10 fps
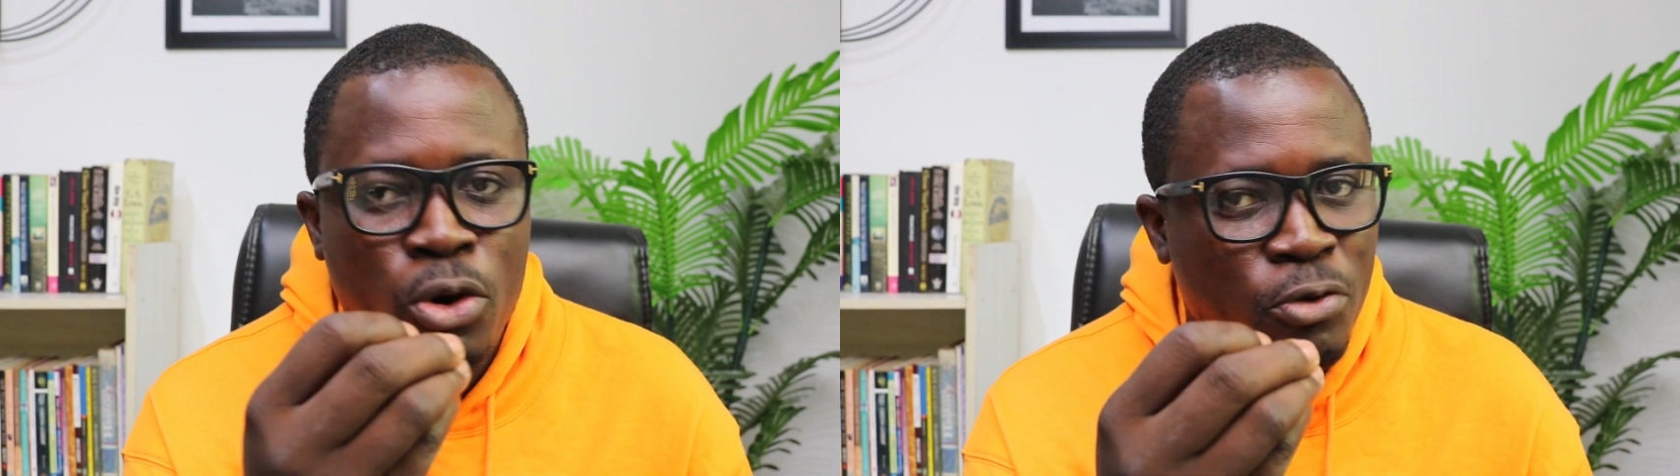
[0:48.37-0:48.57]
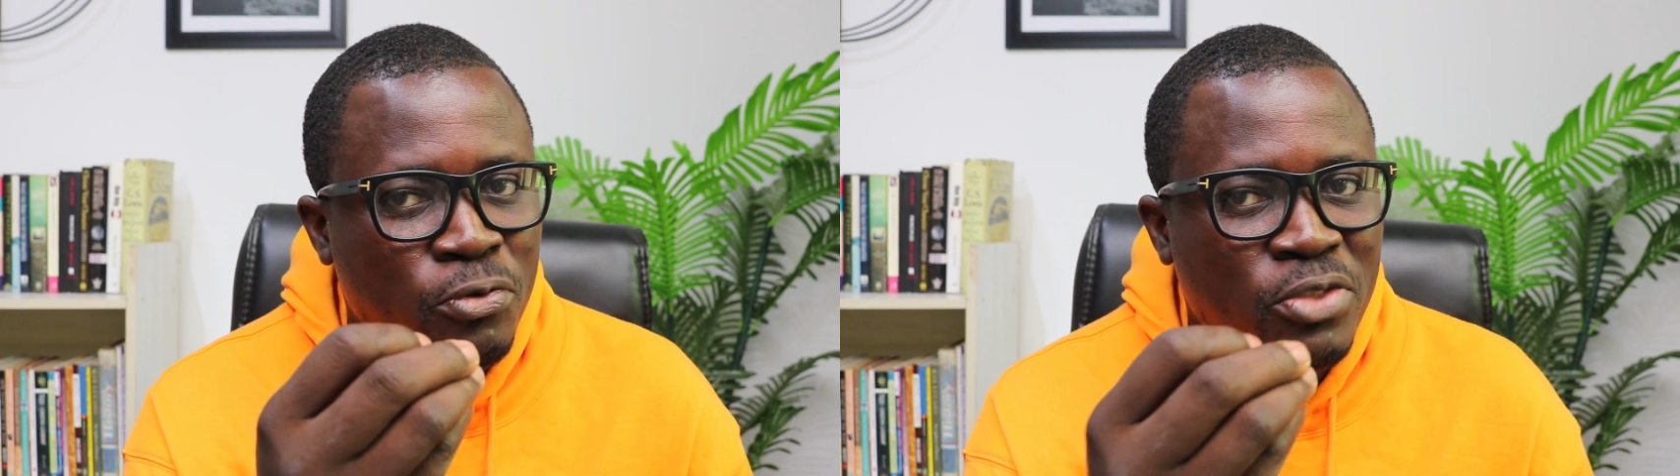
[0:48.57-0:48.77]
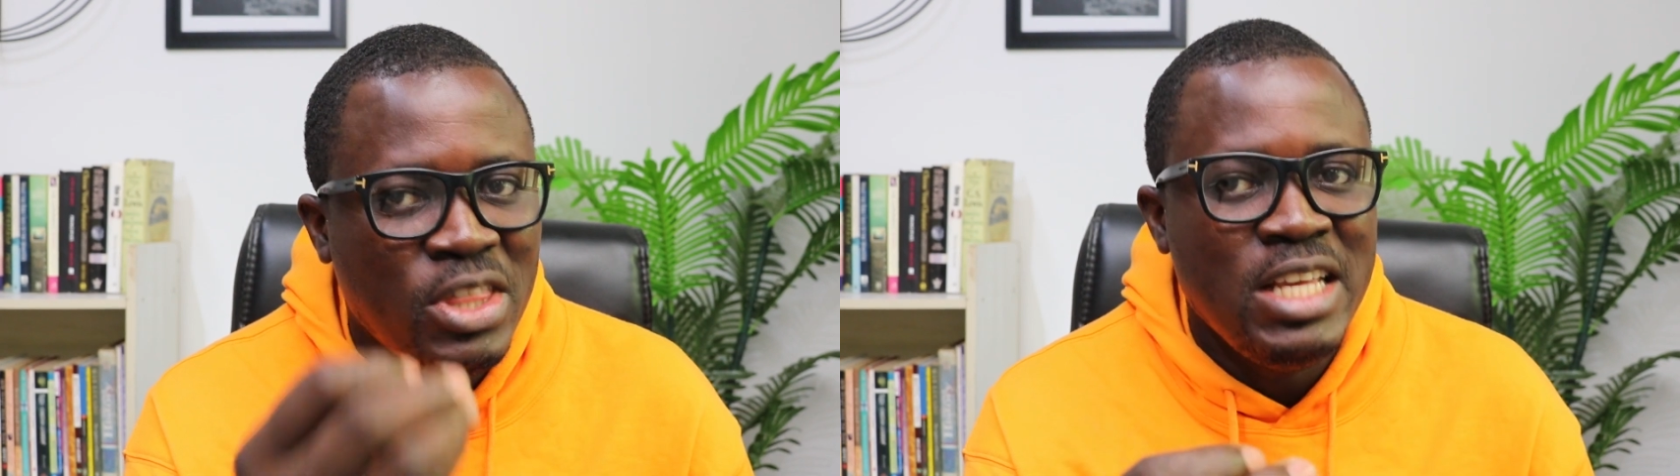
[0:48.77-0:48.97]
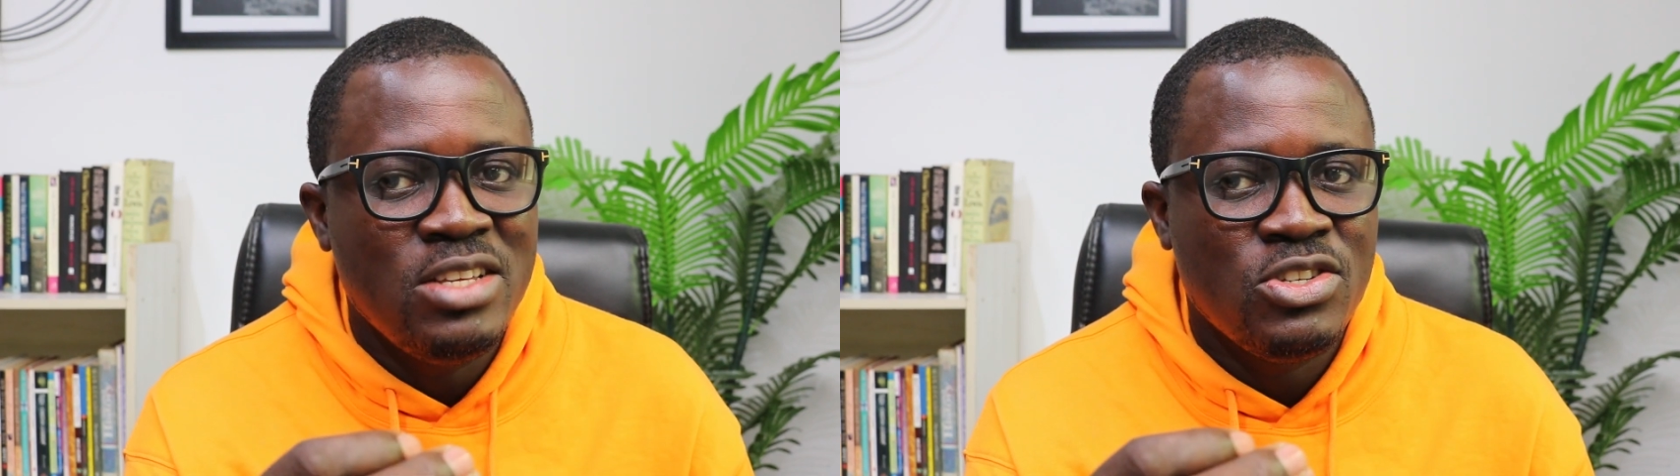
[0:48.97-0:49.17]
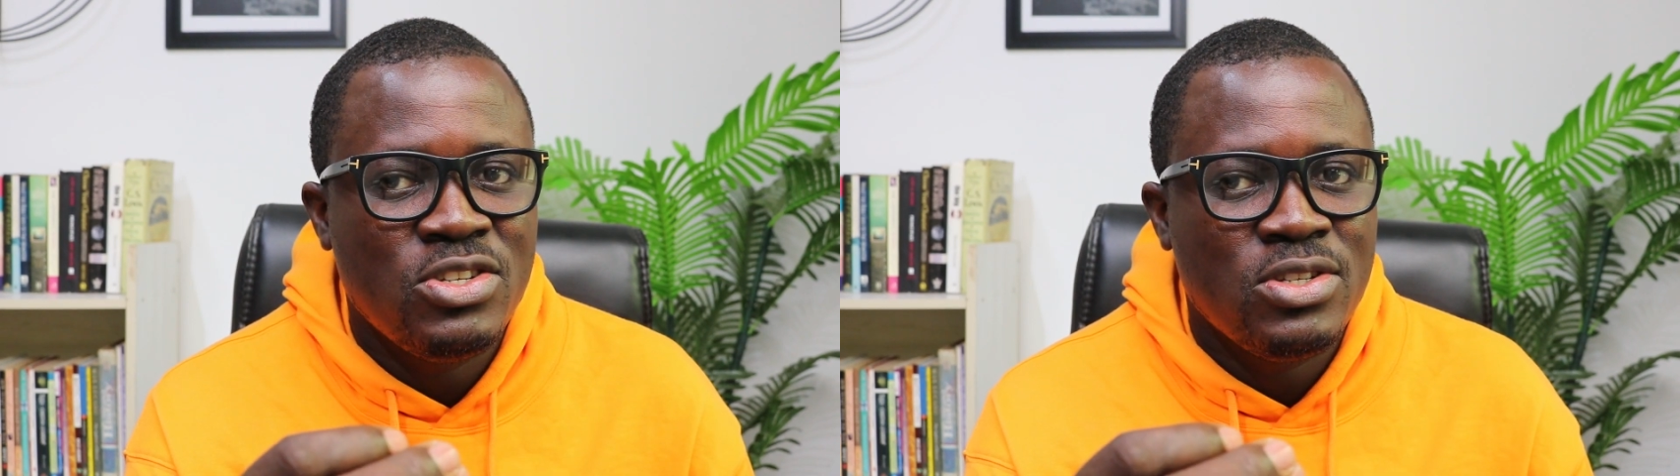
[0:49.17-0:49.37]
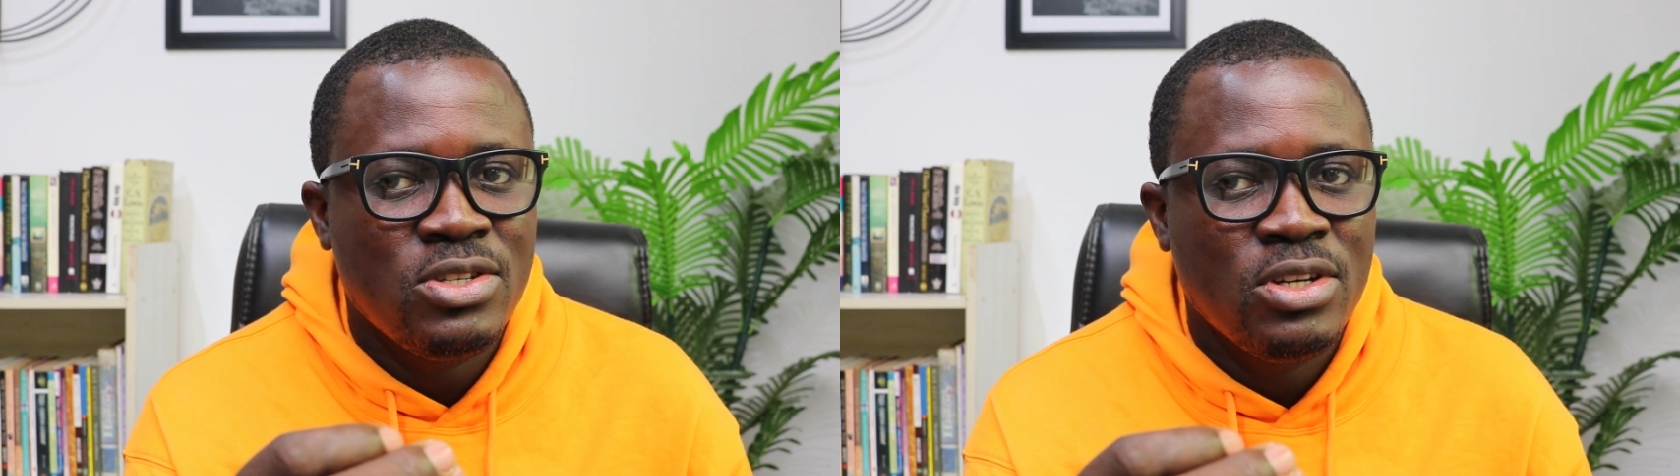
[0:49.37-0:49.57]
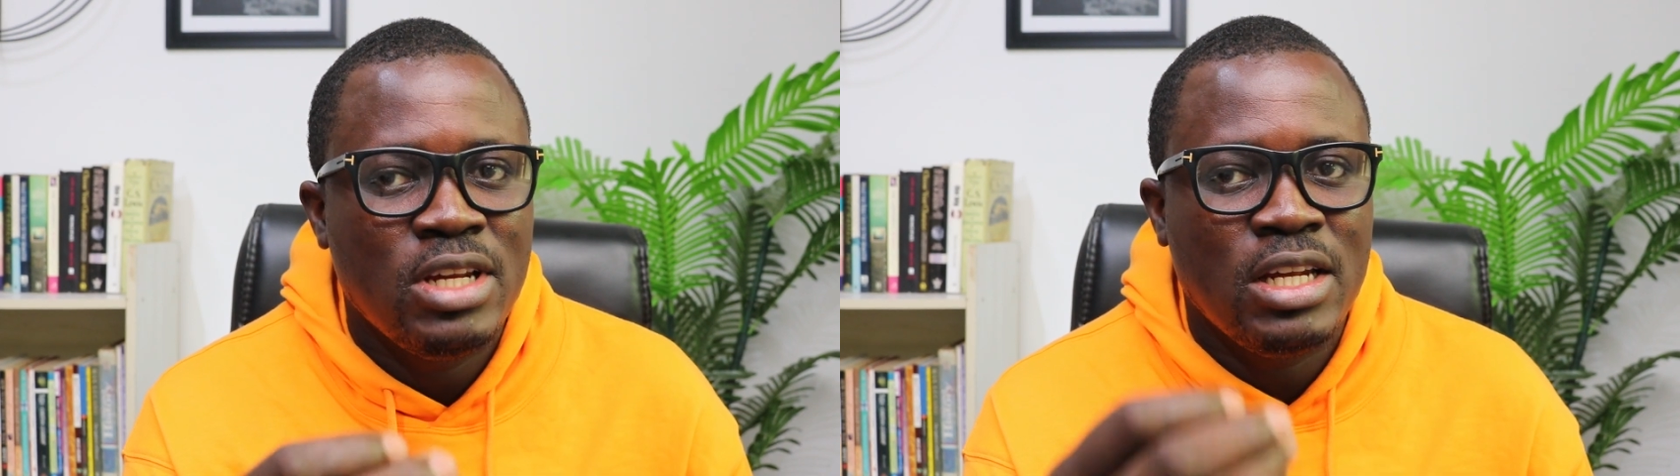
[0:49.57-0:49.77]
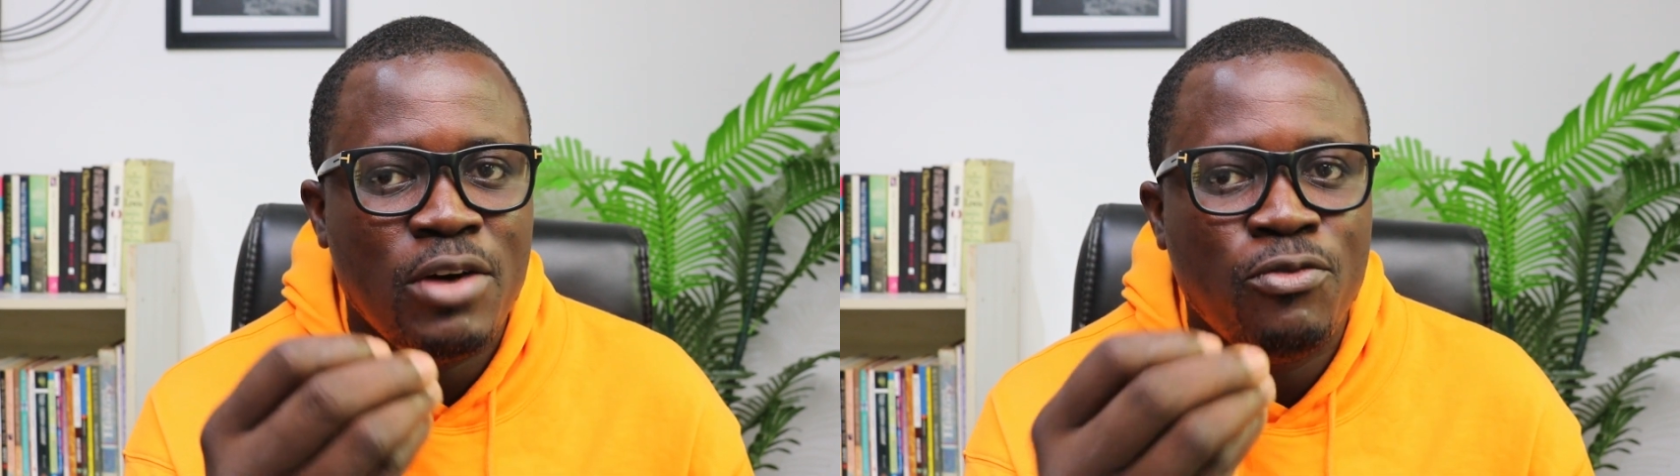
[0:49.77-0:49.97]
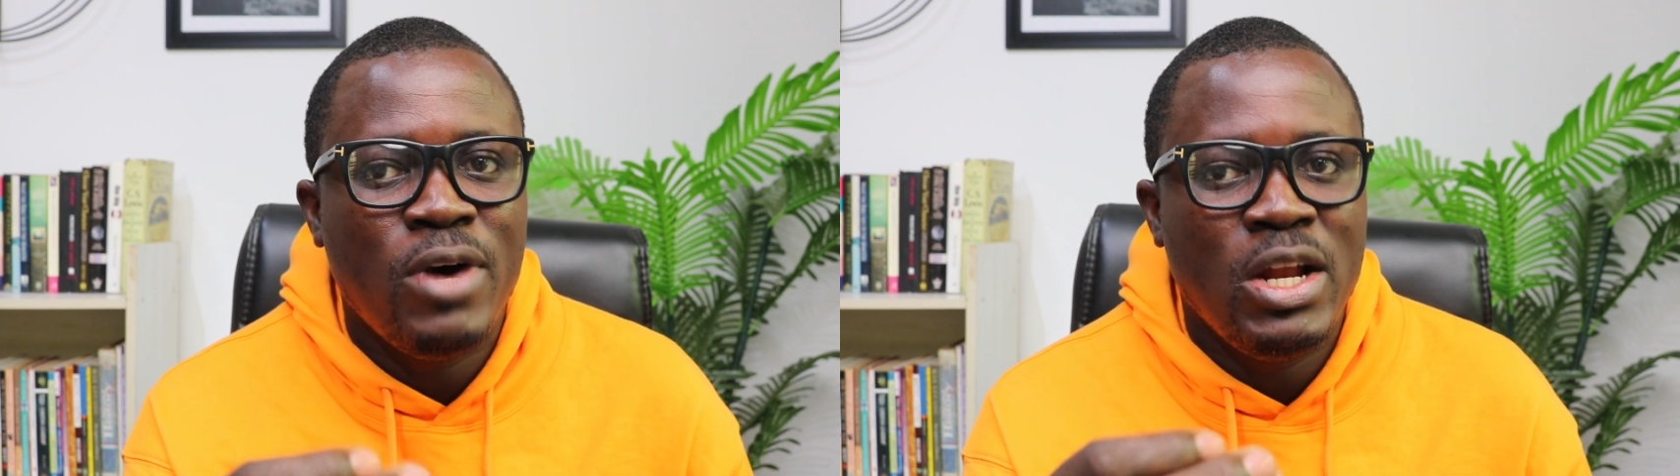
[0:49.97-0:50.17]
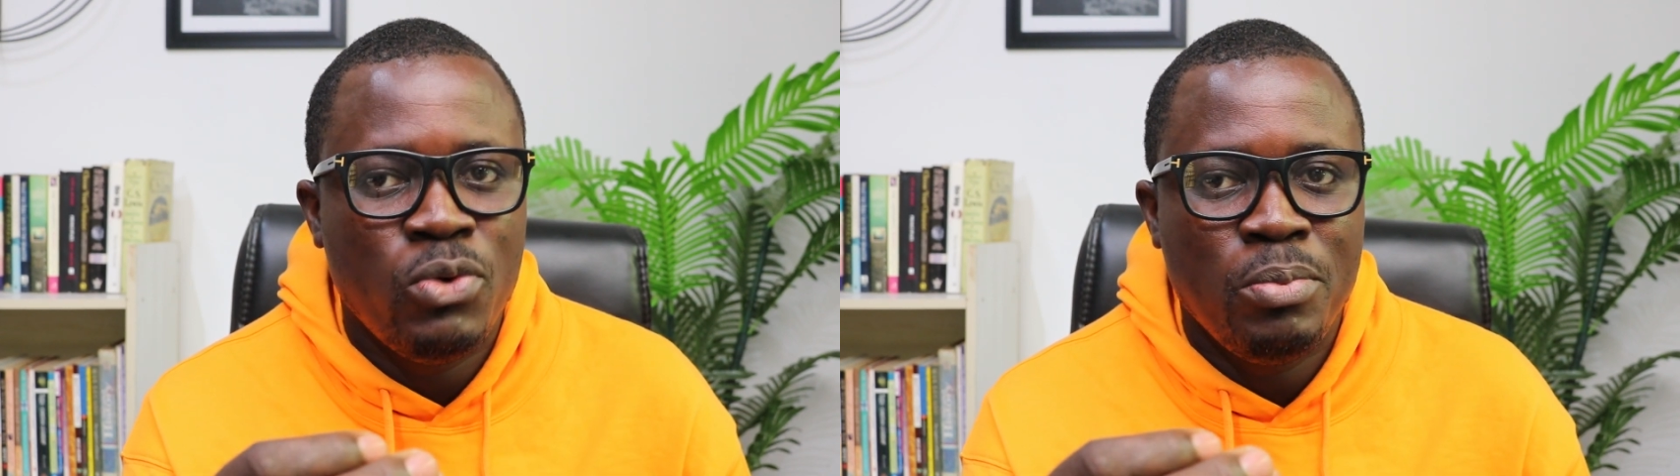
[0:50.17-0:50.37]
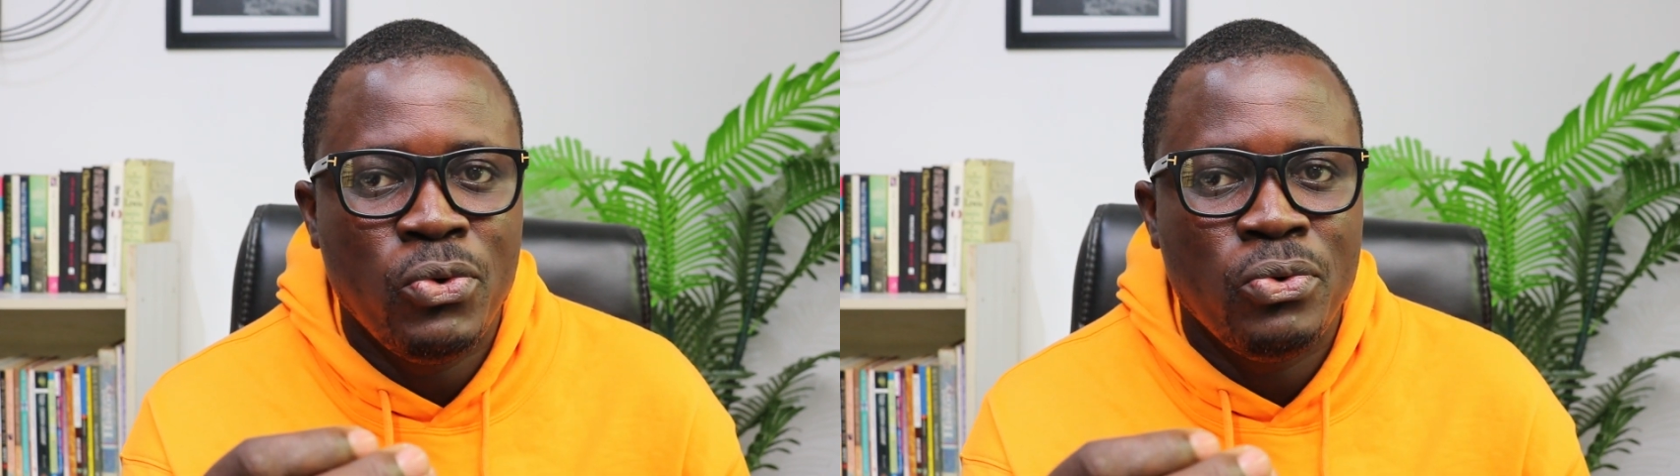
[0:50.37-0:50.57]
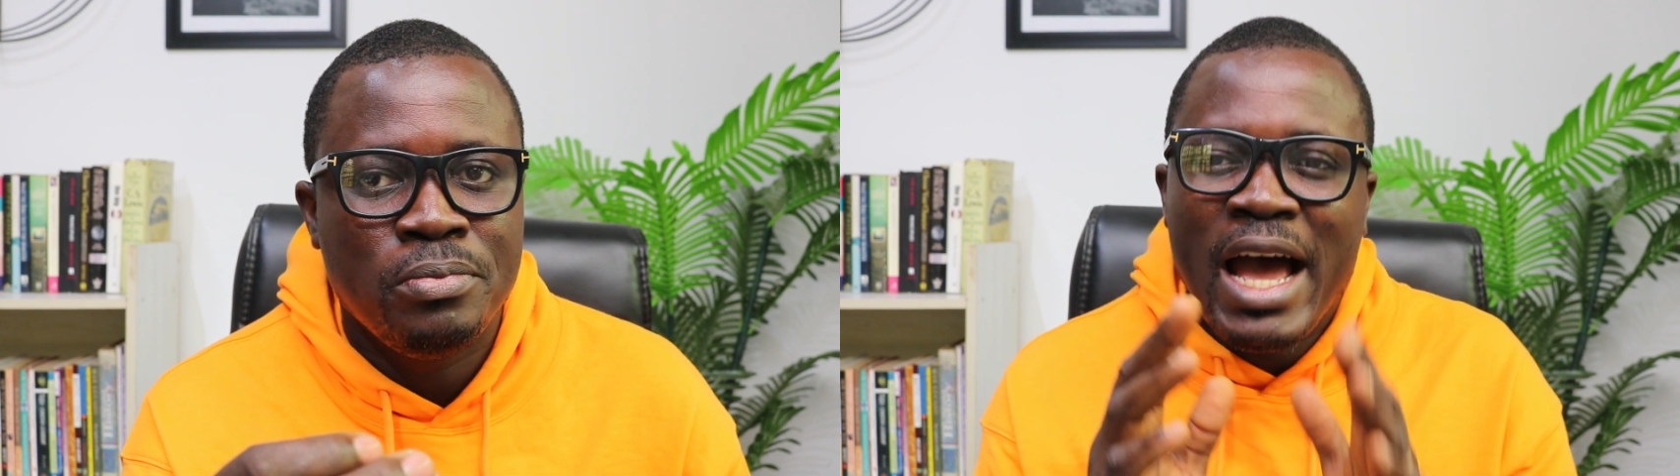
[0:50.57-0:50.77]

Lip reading: of things that are valuable.